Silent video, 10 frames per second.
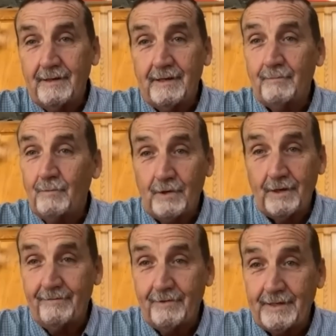and
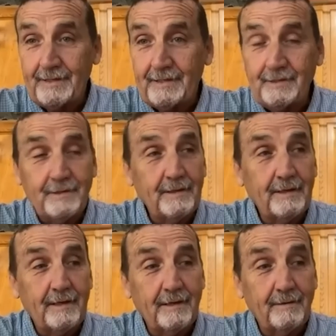whatever it is.
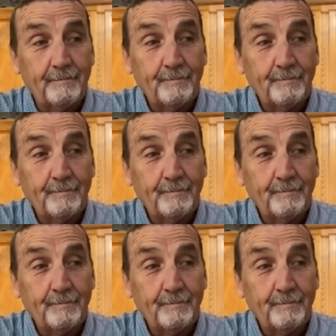Uh,